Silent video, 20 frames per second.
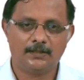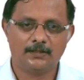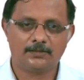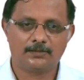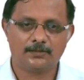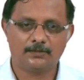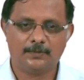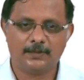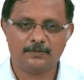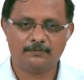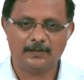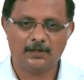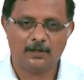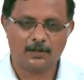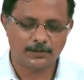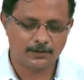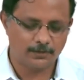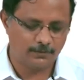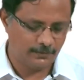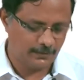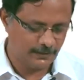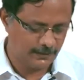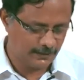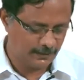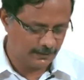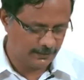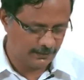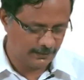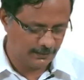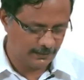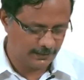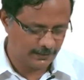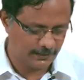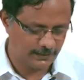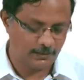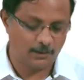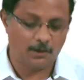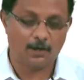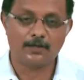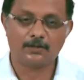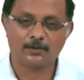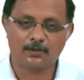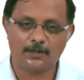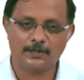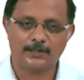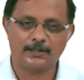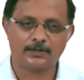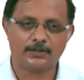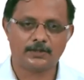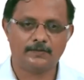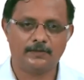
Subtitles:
So, but we will also it is not cortex.